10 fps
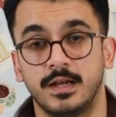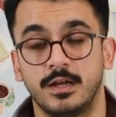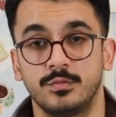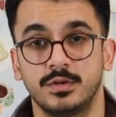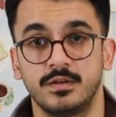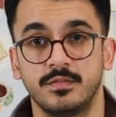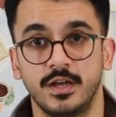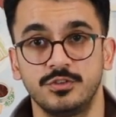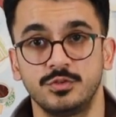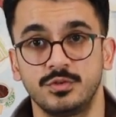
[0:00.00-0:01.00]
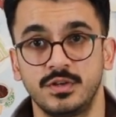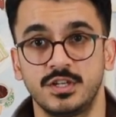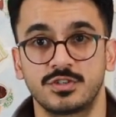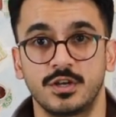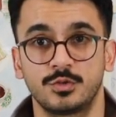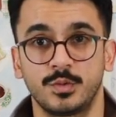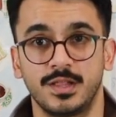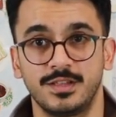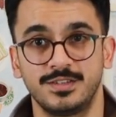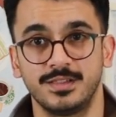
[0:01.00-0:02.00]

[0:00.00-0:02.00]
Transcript: I would advise you to reach out to Helen